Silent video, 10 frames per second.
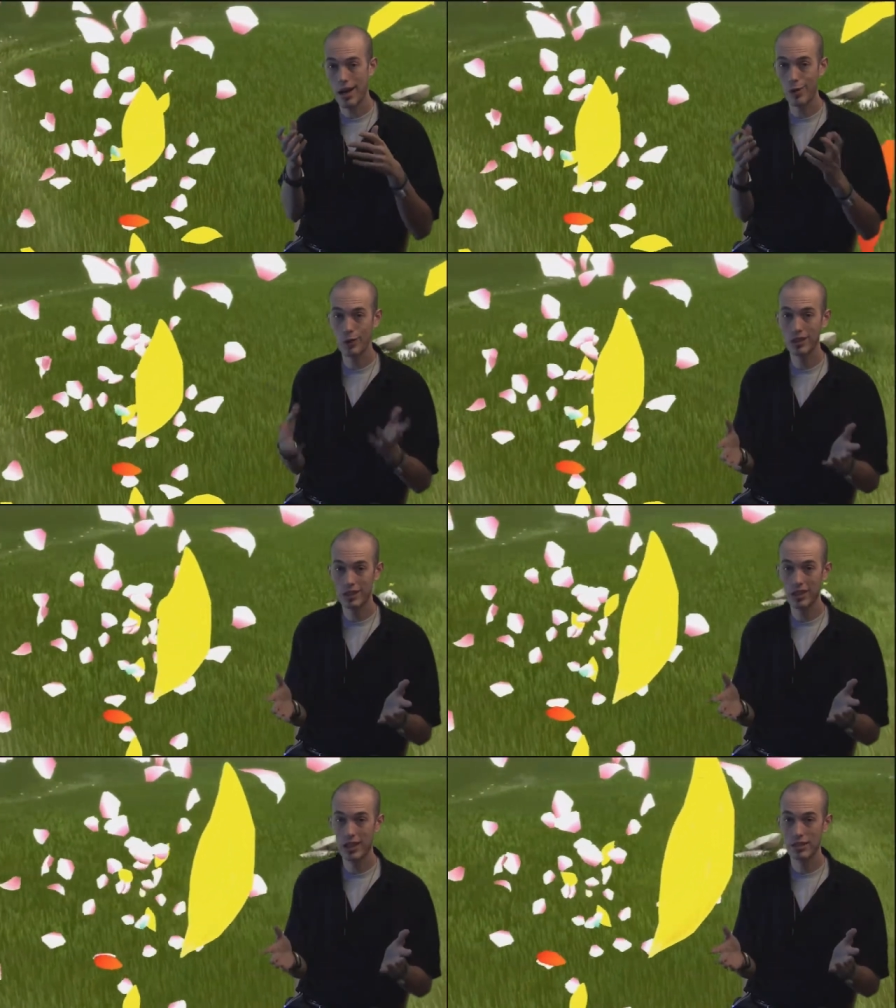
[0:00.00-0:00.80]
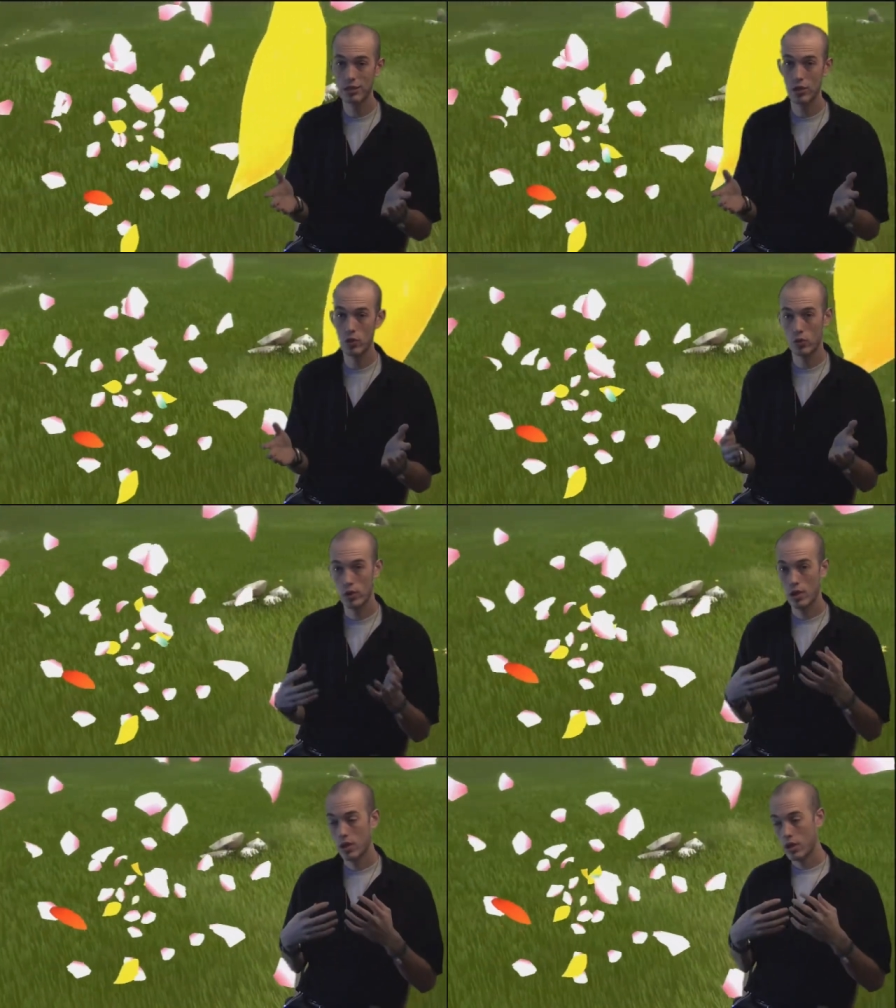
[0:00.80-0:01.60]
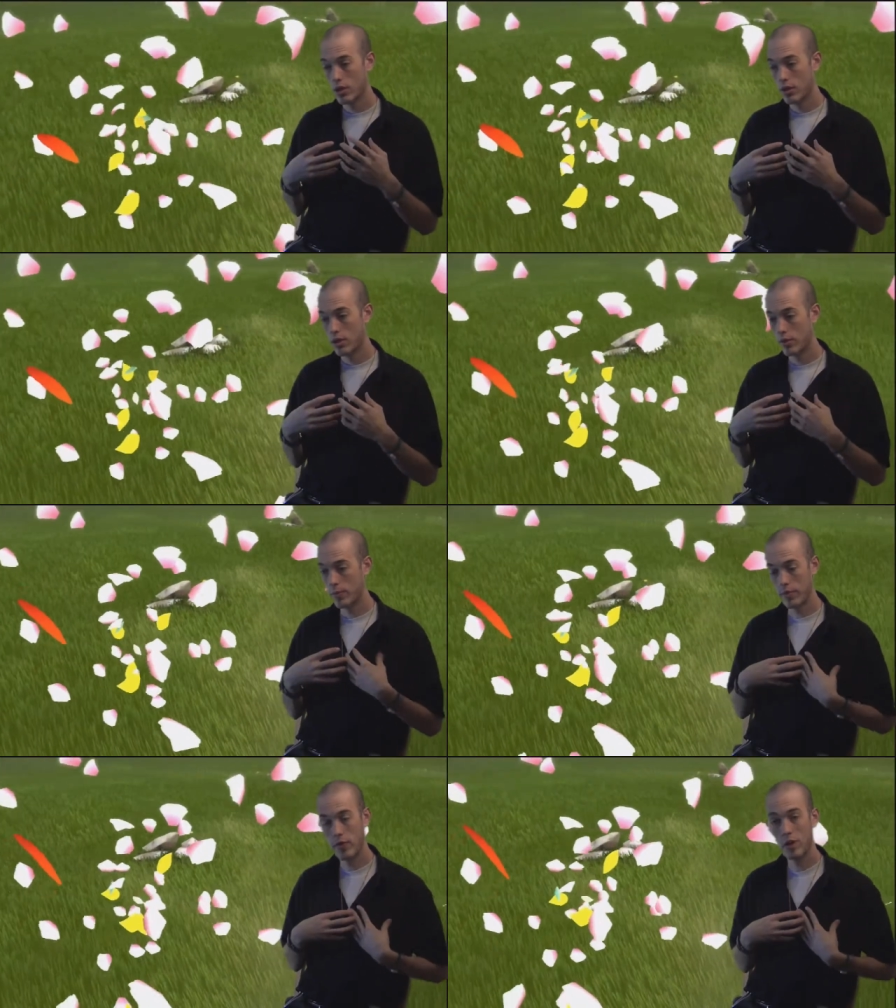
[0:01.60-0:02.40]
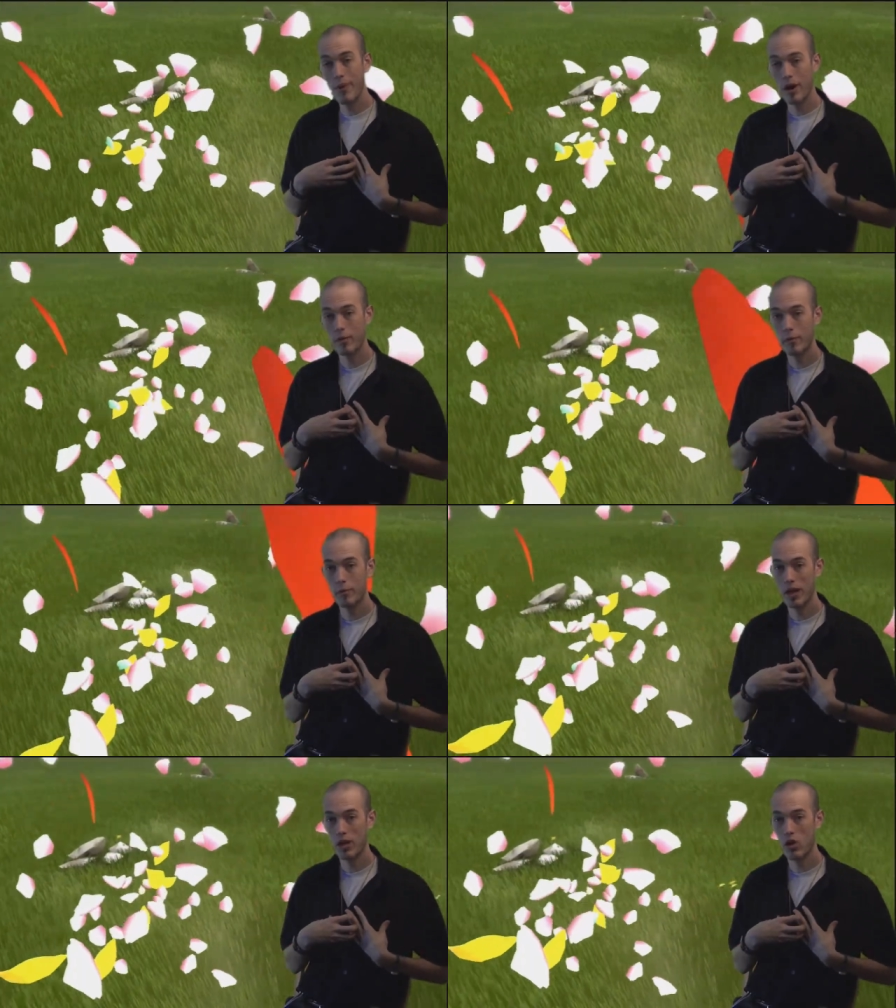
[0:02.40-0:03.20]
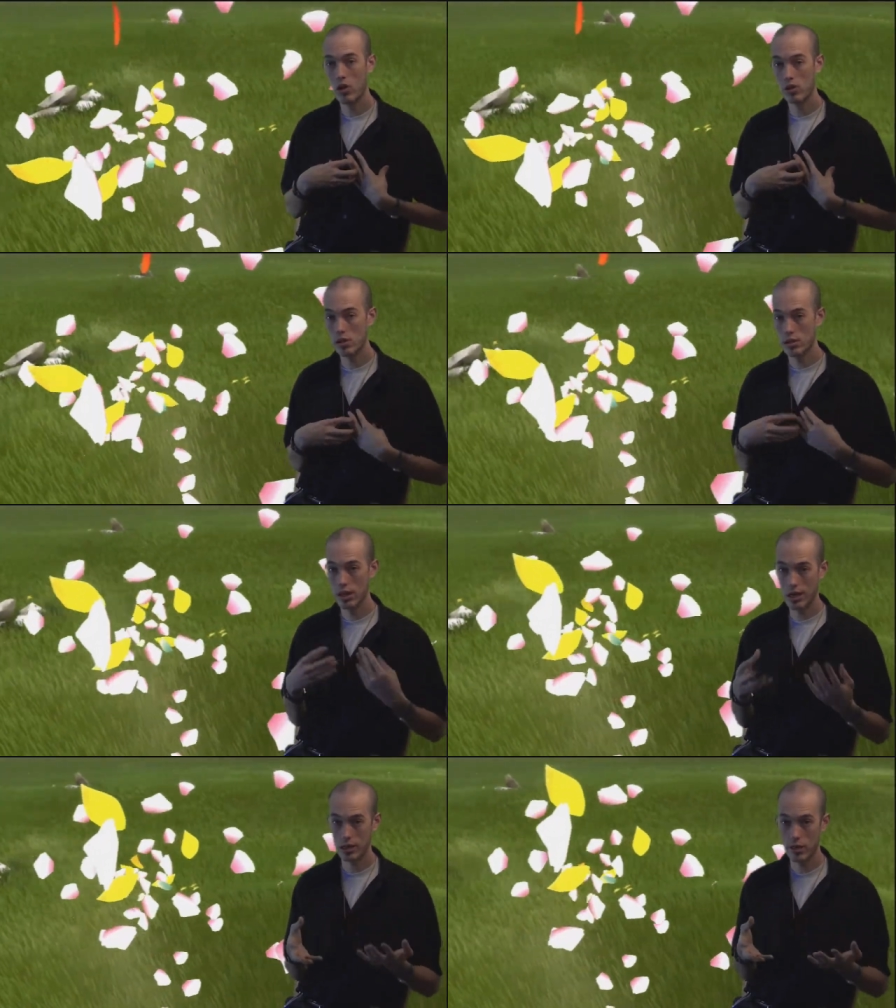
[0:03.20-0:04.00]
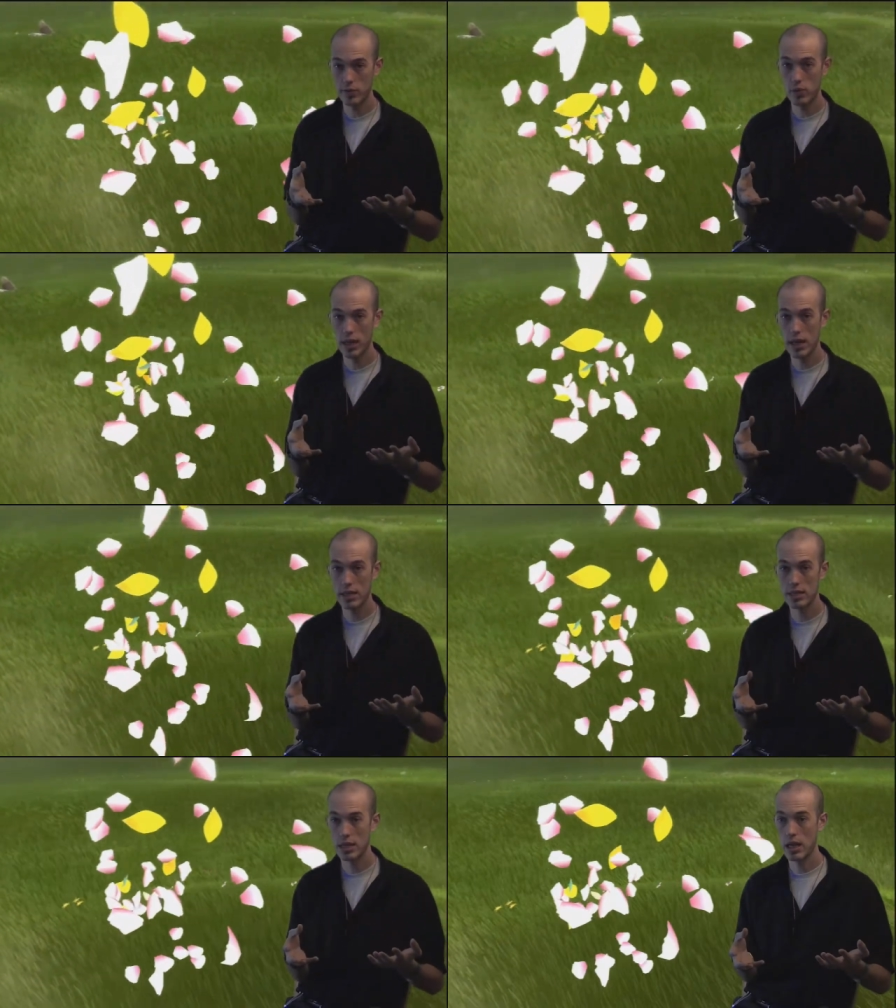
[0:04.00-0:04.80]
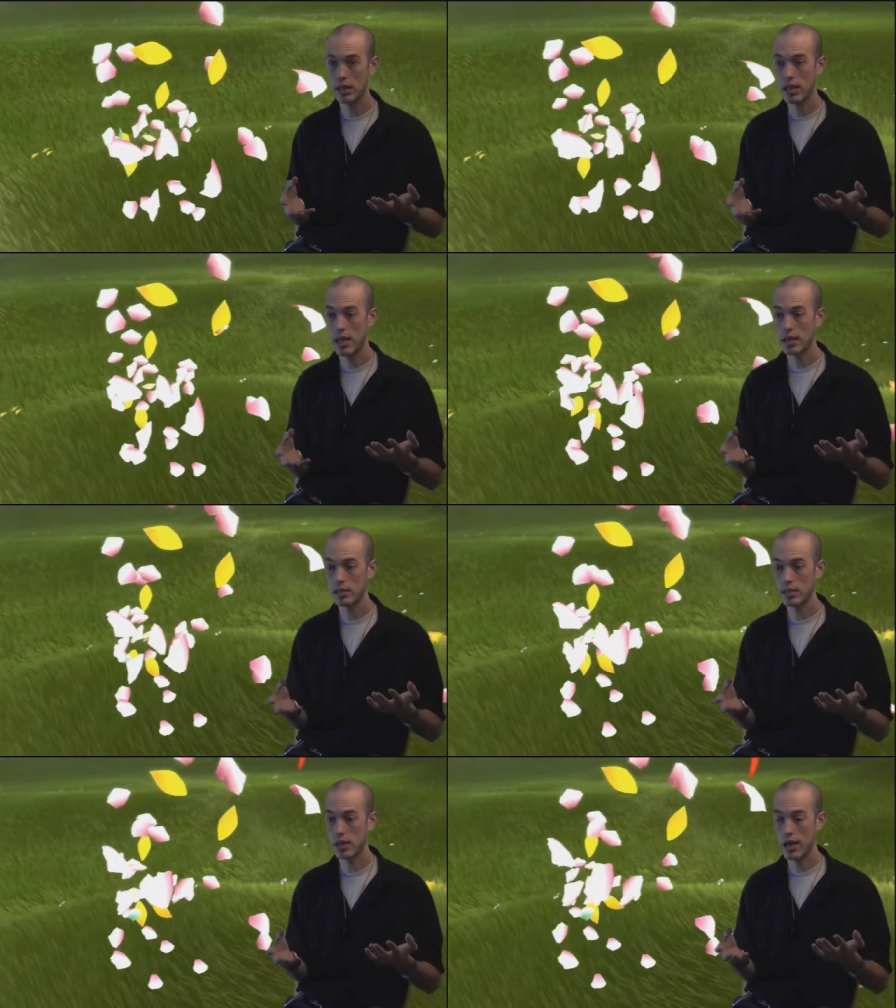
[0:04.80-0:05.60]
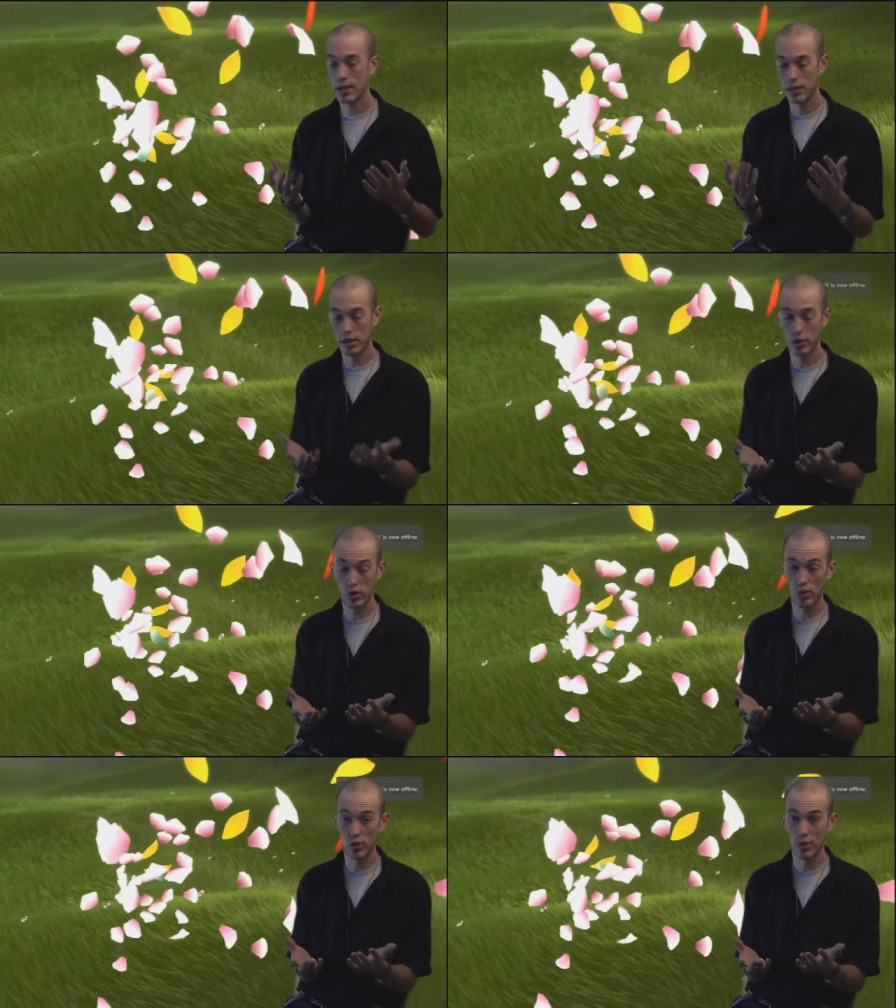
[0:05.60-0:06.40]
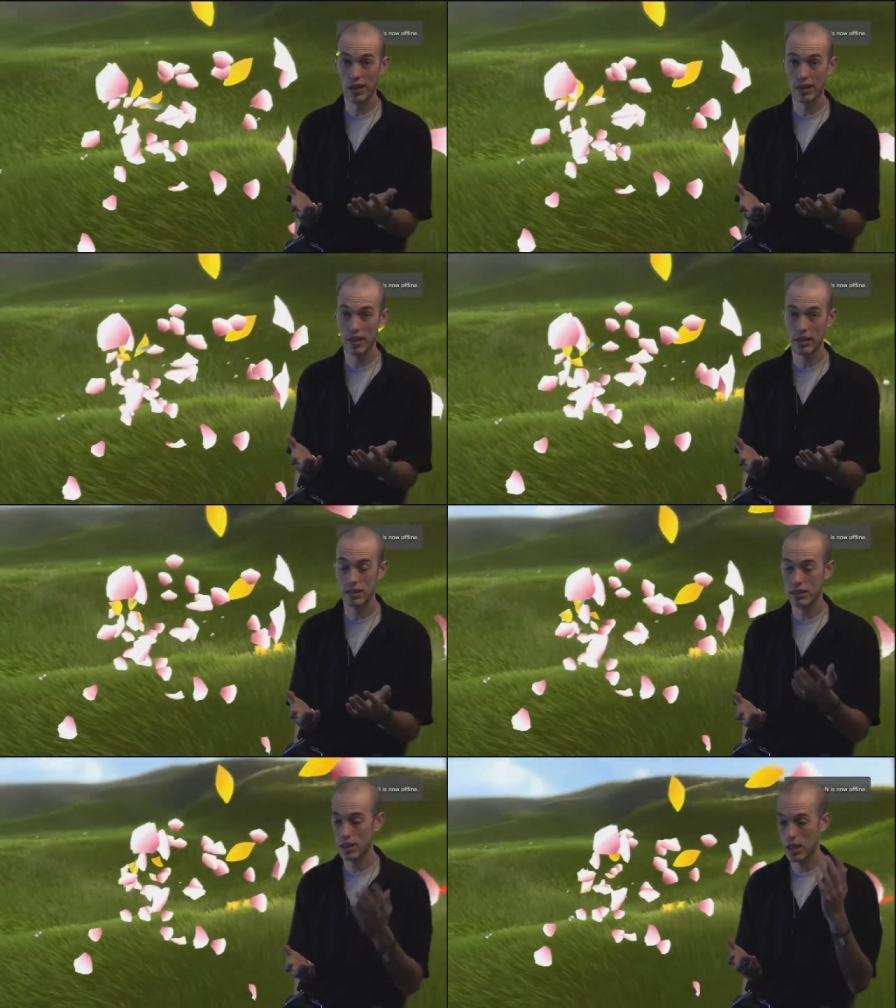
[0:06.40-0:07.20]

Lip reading: I want you guys to know from the very bottom of my heart that I love you guys and that I think you're doing the right things.